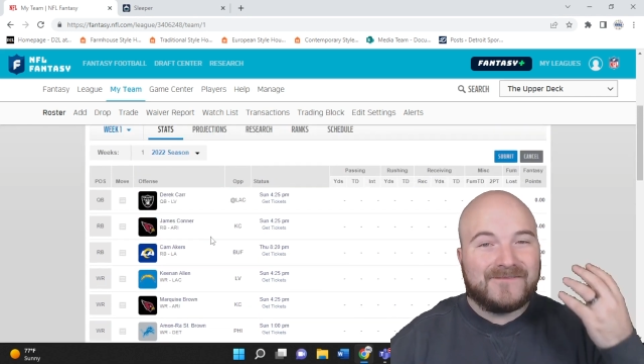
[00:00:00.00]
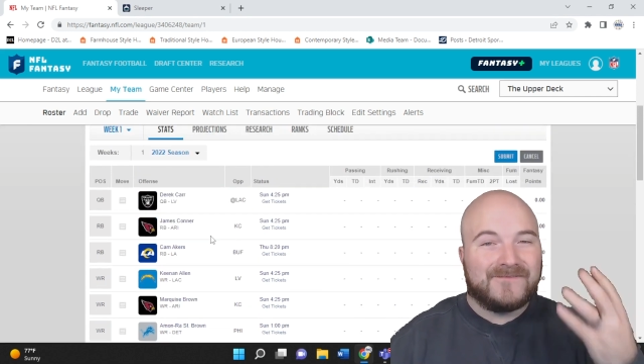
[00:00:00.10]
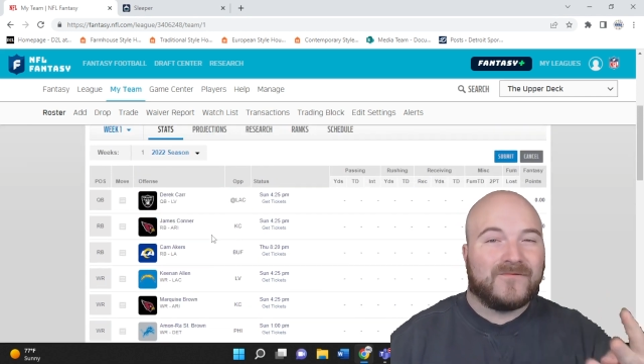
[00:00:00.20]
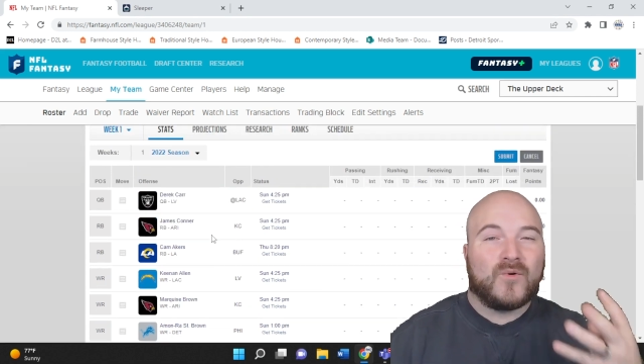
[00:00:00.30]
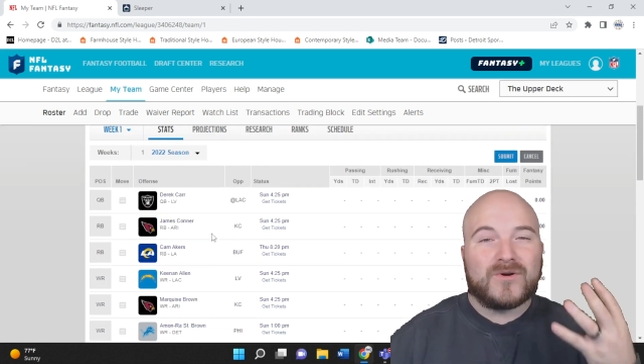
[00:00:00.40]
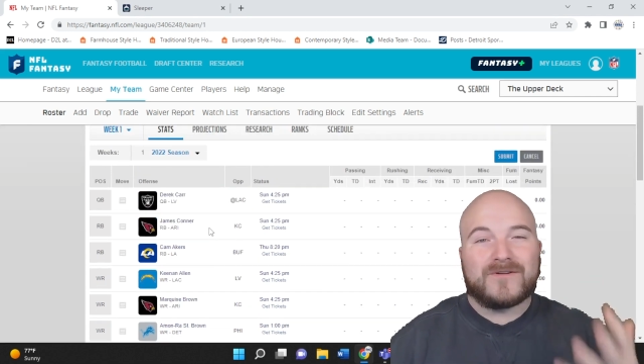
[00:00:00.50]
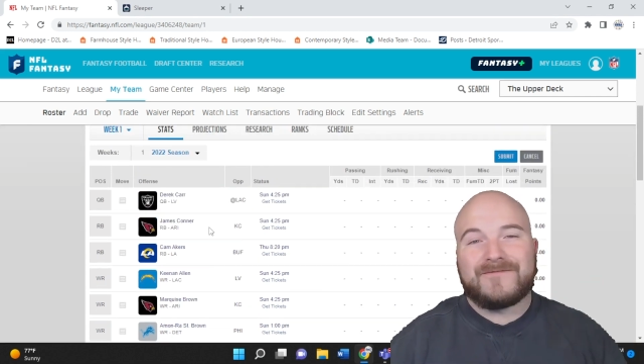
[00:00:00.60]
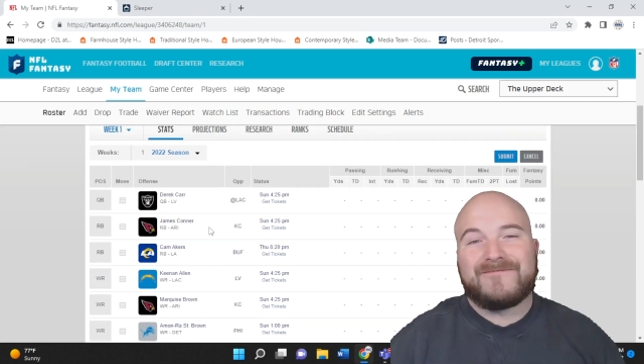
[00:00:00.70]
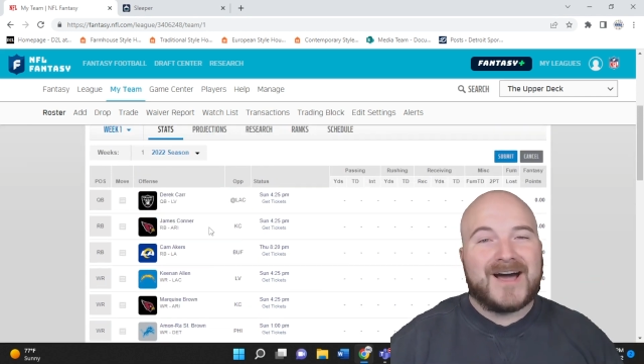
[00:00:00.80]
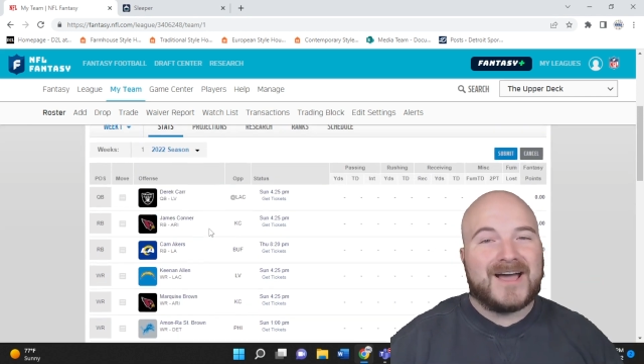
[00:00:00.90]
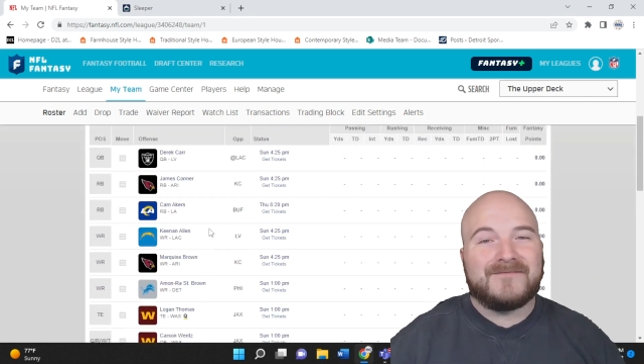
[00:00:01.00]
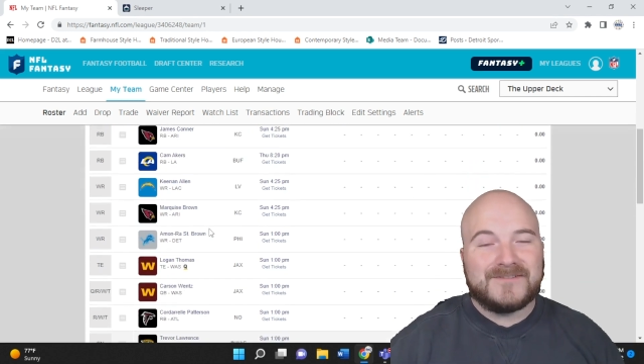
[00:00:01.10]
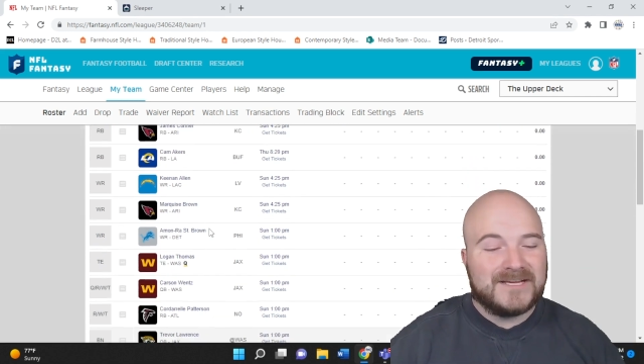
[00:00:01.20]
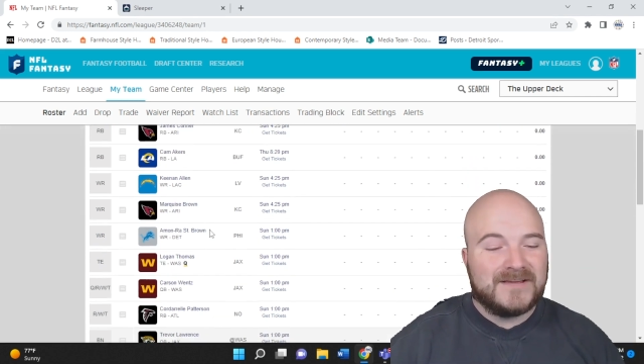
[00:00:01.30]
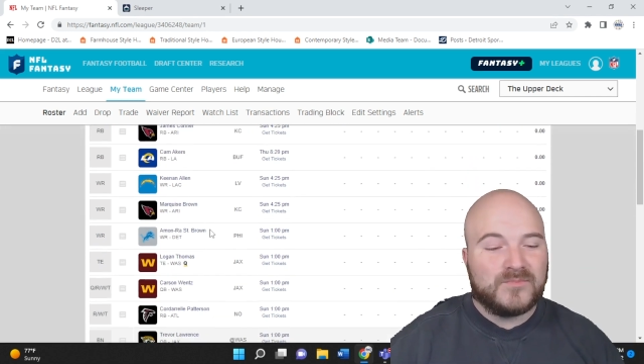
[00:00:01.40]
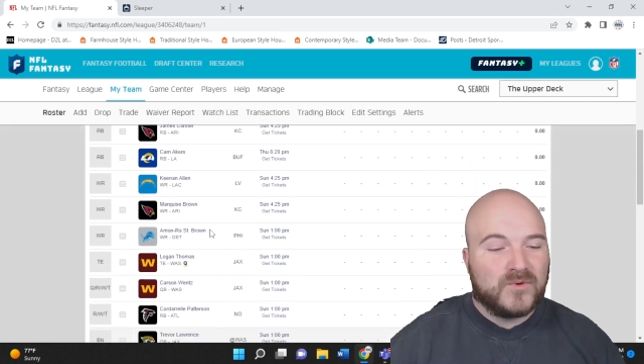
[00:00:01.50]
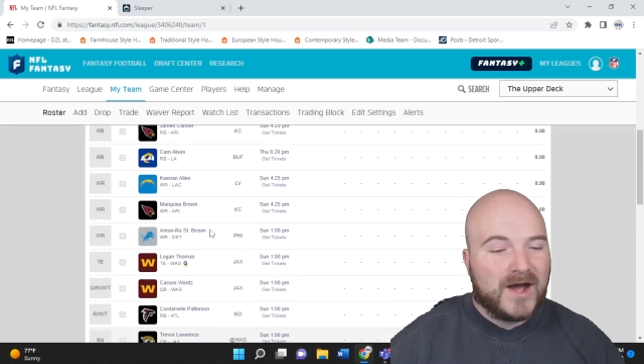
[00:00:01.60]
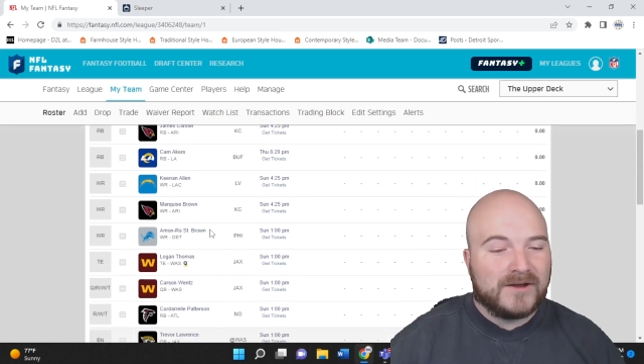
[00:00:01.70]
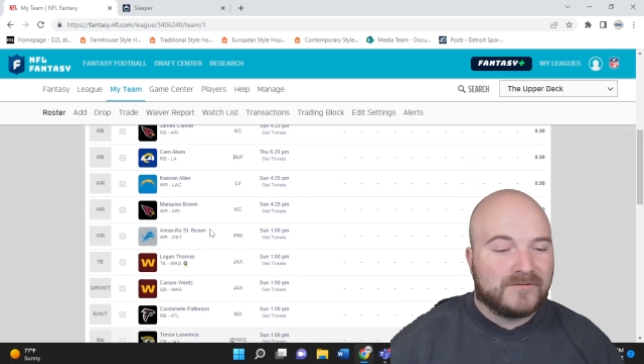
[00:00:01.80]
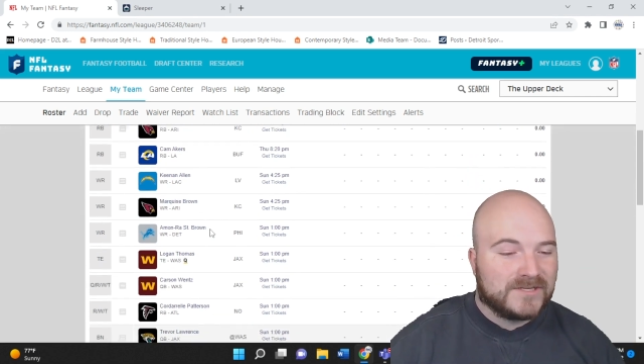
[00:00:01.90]
4 to 5 deep
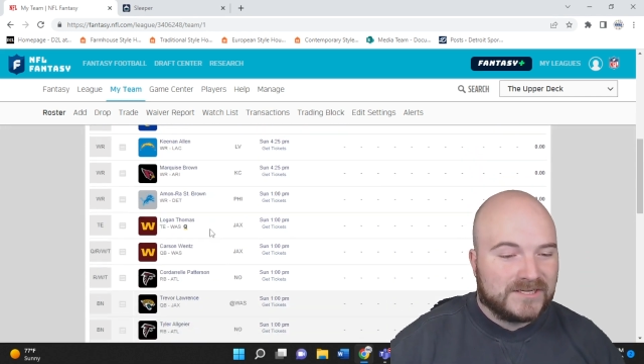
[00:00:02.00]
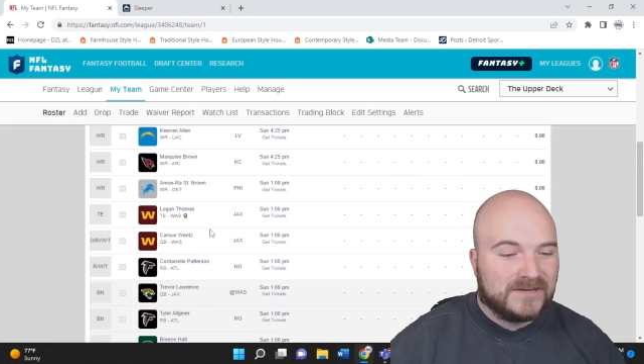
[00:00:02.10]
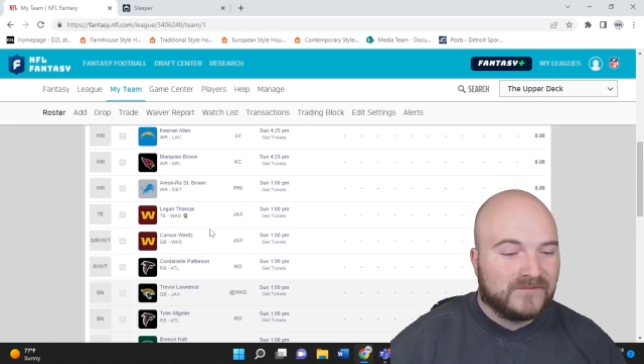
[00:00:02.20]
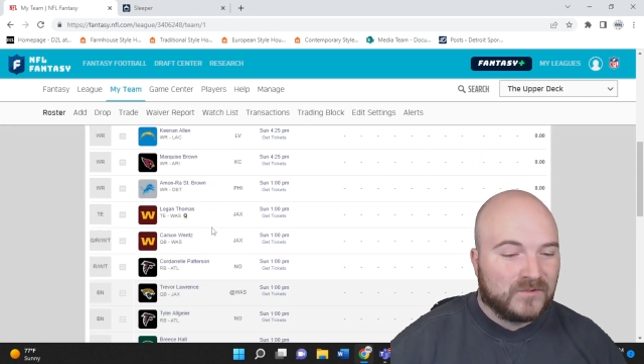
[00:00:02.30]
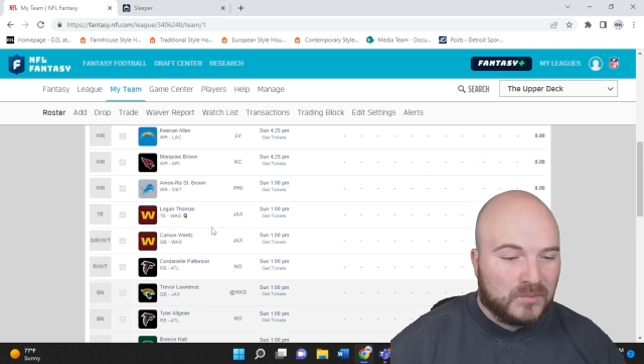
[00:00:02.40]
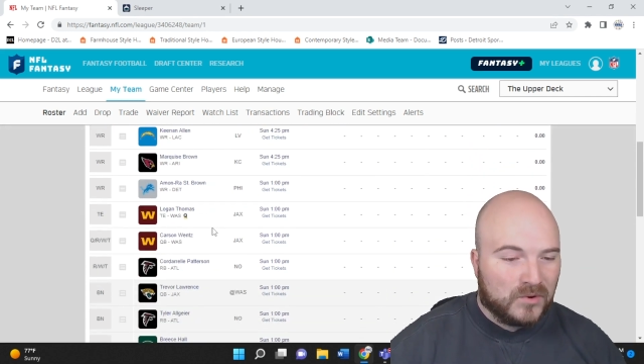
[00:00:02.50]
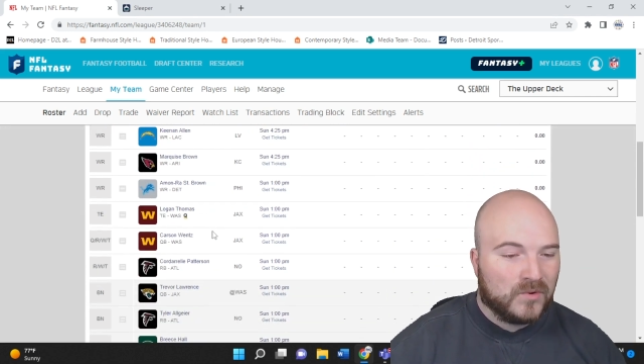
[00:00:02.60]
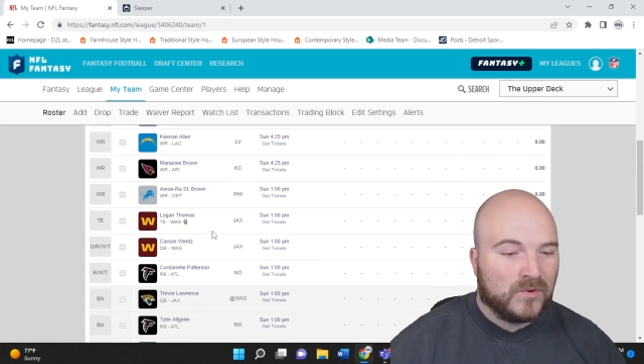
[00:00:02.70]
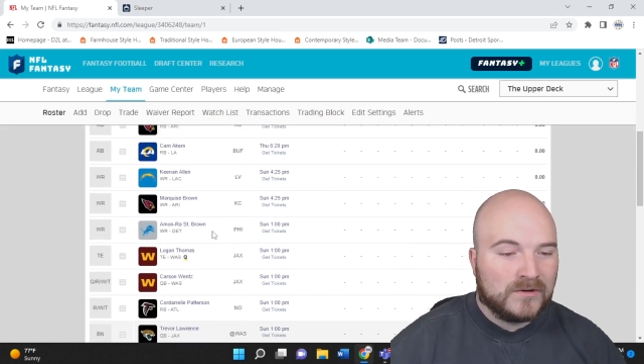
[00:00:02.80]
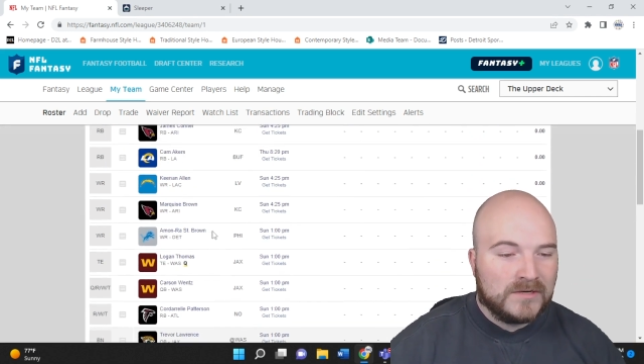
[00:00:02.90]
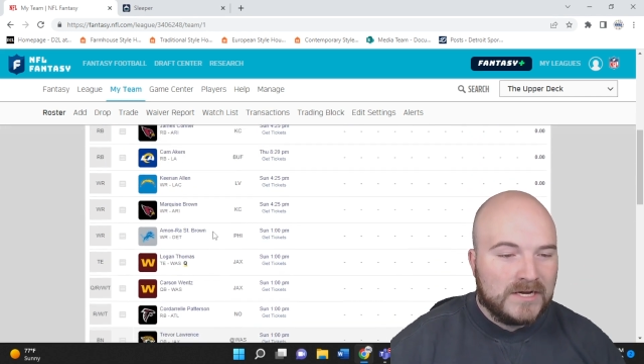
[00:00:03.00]
wide receiver pool.